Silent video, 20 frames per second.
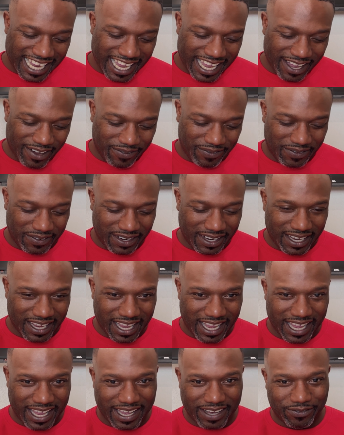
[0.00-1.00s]
and
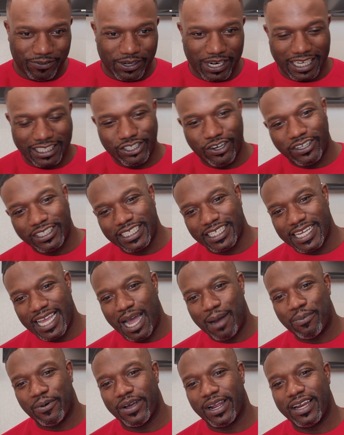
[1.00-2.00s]
and when I talked to the
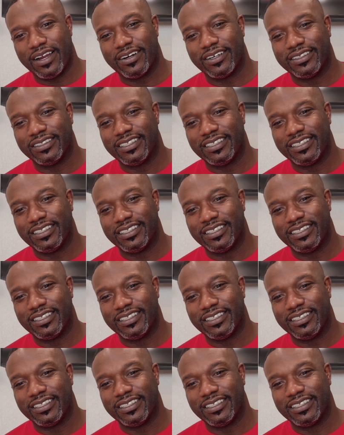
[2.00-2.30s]
operator,